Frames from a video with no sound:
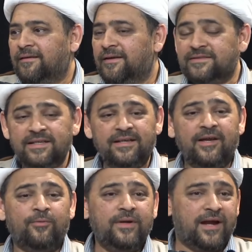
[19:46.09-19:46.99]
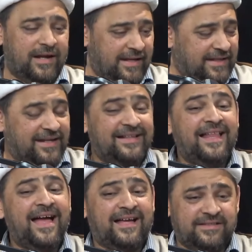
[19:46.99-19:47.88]
You see, we are like a
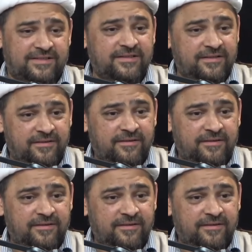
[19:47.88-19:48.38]
glass.